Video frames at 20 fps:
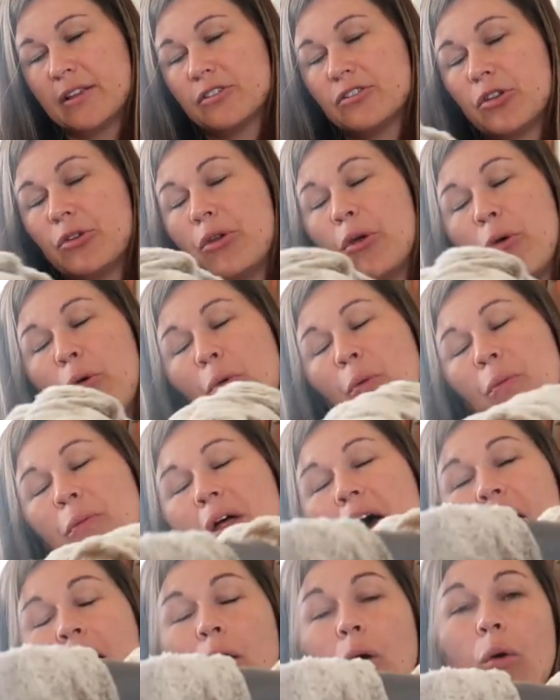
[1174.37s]
So no,
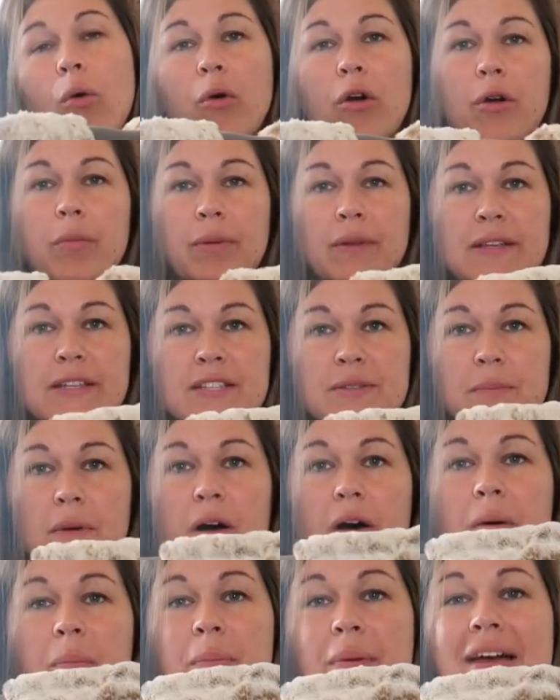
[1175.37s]
not horribly
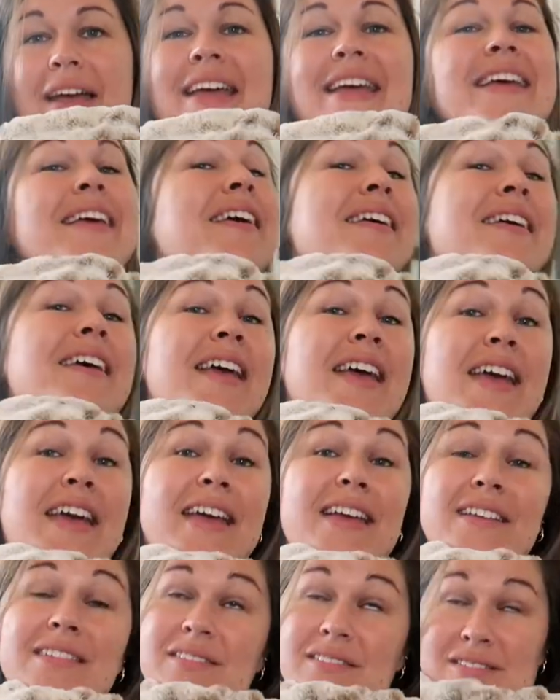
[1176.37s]
small, but
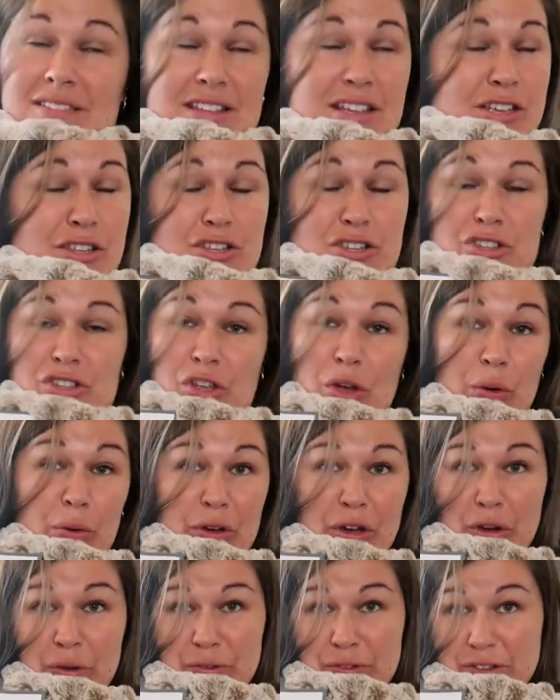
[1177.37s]
it is so
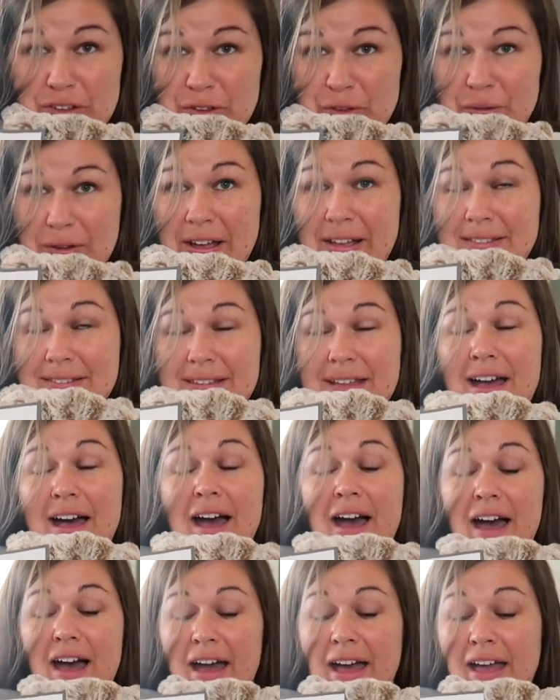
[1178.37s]
cozy, you guys.
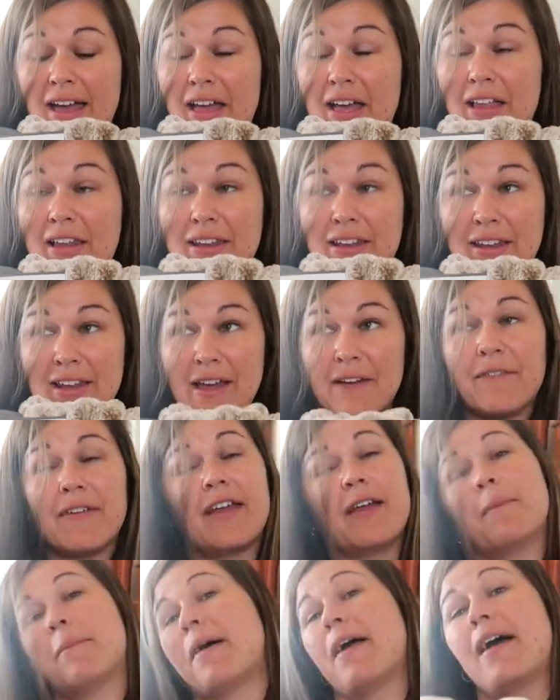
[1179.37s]
I love
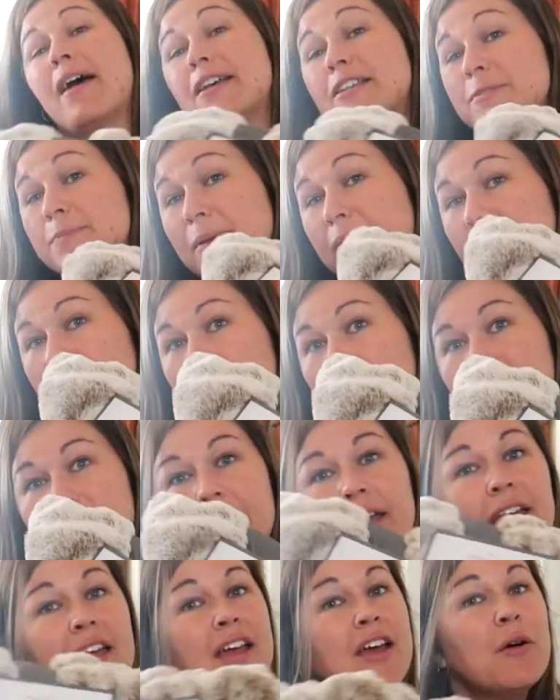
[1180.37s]
it. My husband loved
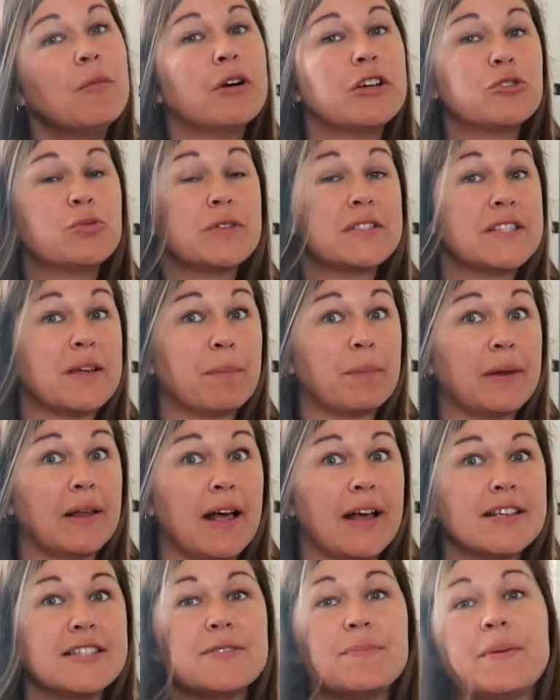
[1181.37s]
it, which was a
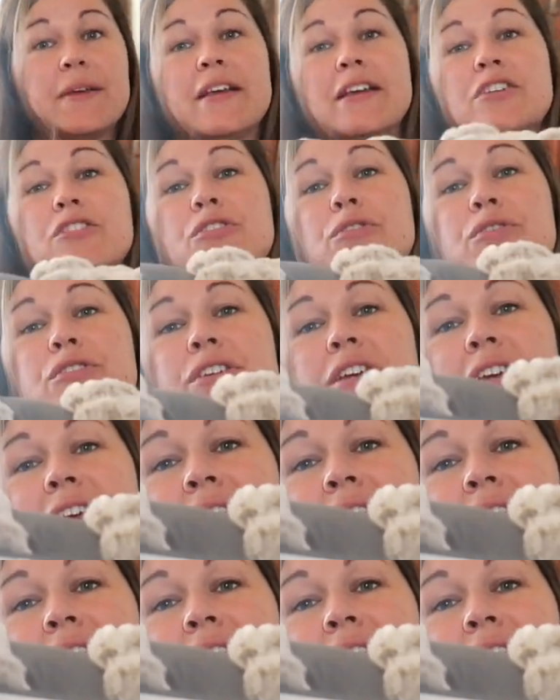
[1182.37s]
plus, because usually